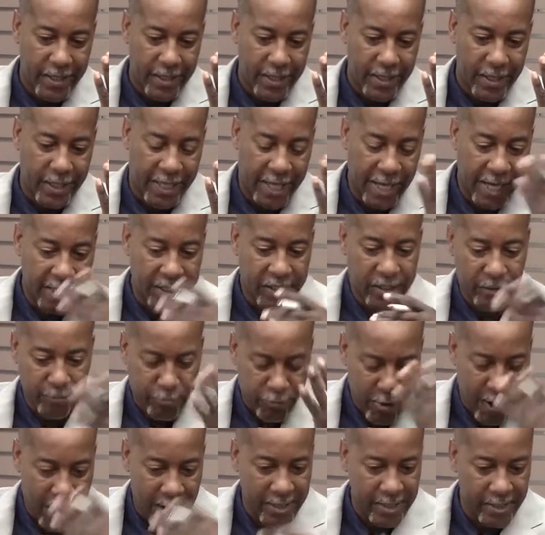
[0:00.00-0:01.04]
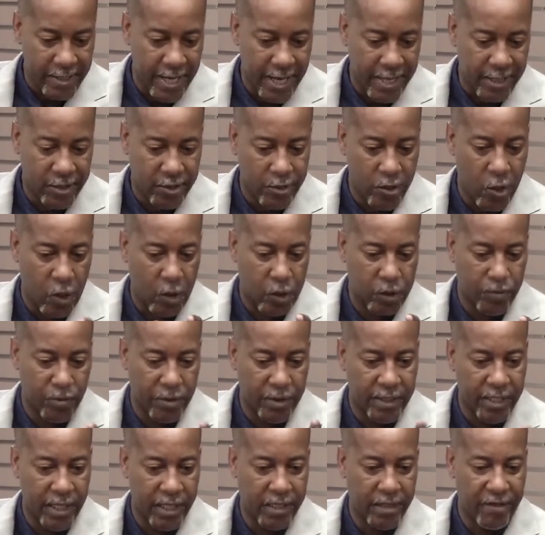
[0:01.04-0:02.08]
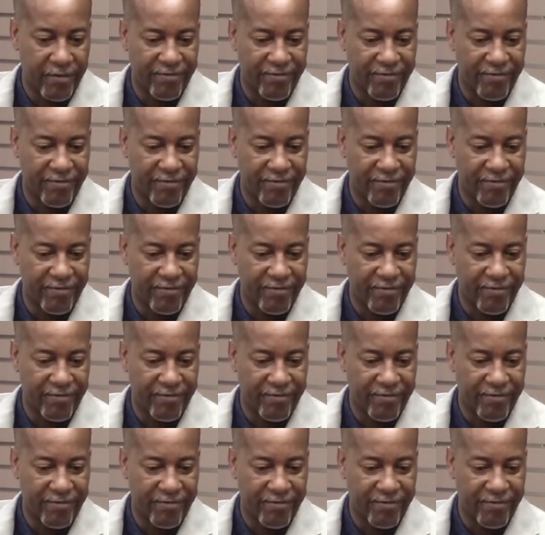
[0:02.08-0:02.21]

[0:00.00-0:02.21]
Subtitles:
a kid to process those particular